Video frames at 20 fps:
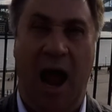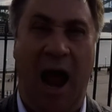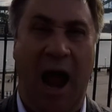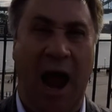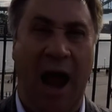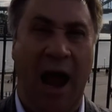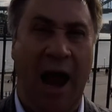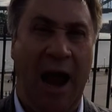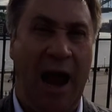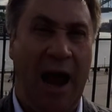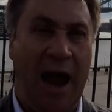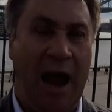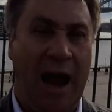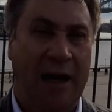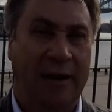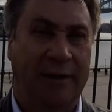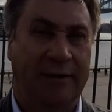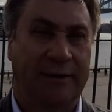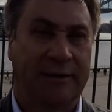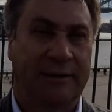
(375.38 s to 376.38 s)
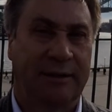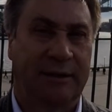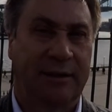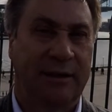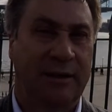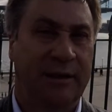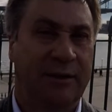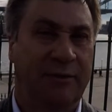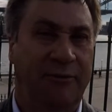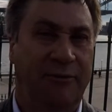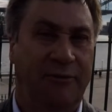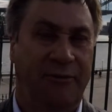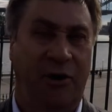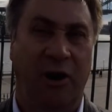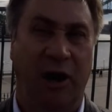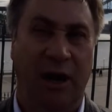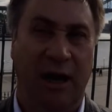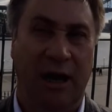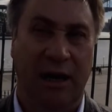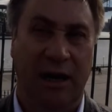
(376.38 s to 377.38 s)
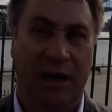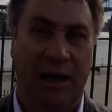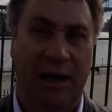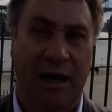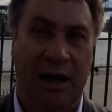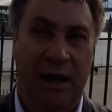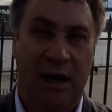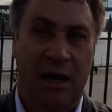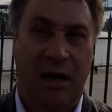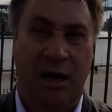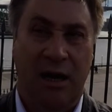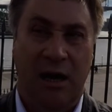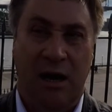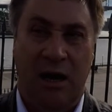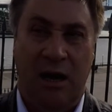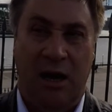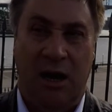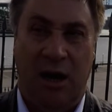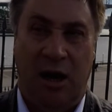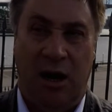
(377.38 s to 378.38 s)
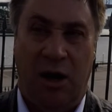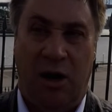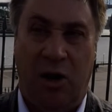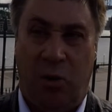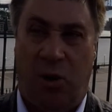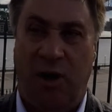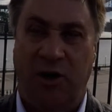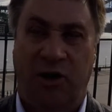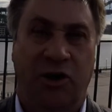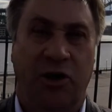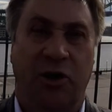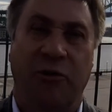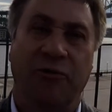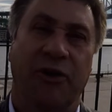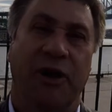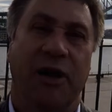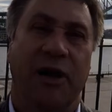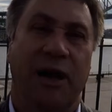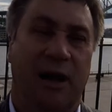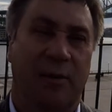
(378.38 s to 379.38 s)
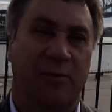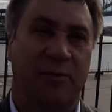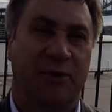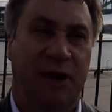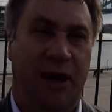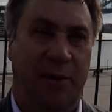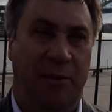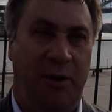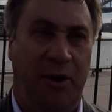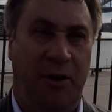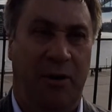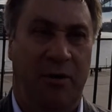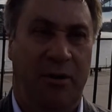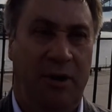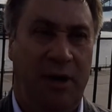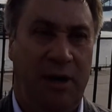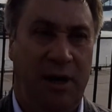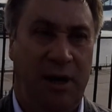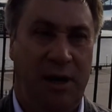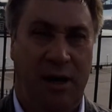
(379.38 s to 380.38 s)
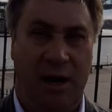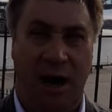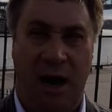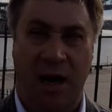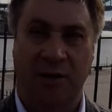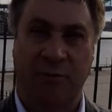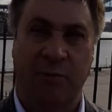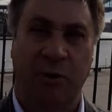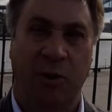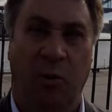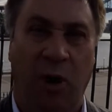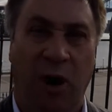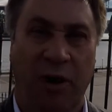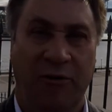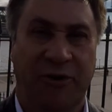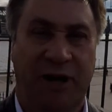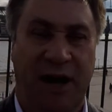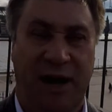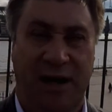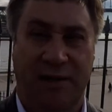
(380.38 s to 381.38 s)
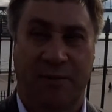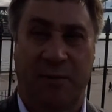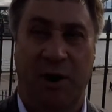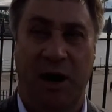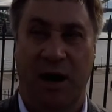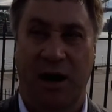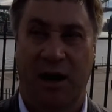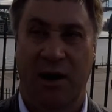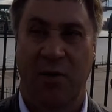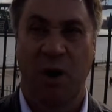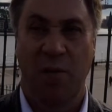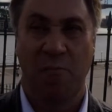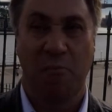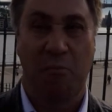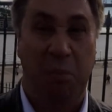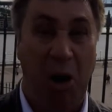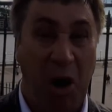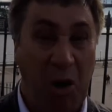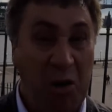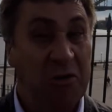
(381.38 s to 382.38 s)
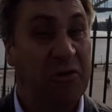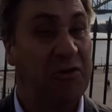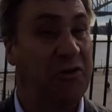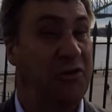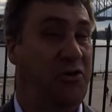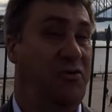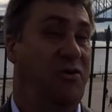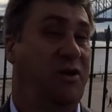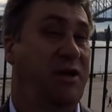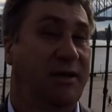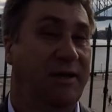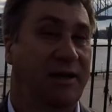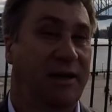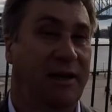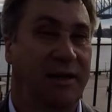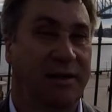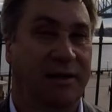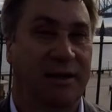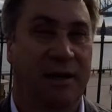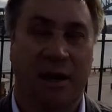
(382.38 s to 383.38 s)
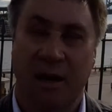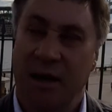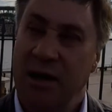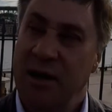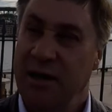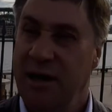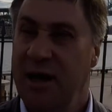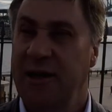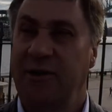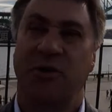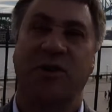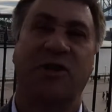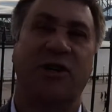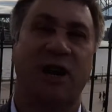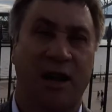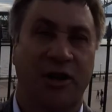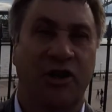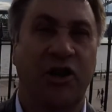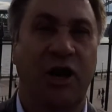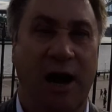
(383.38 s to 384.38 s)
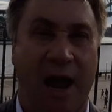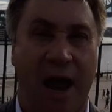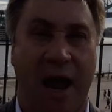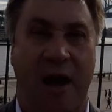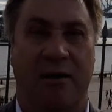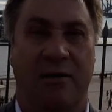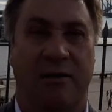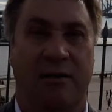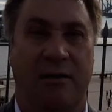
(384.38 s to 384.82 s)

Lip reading: And finally, question often comes up, husband and wife taxpayer, can we both do these things? The answer is yes, you can,